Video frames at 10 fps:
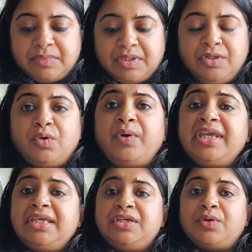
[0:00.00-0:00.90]

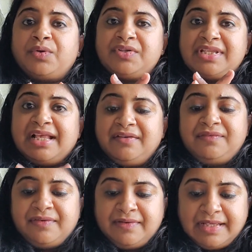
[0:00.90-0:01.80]
knowing
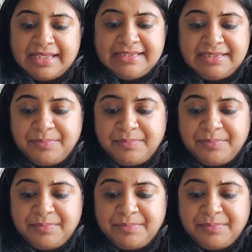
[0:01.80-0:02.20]
yourself is the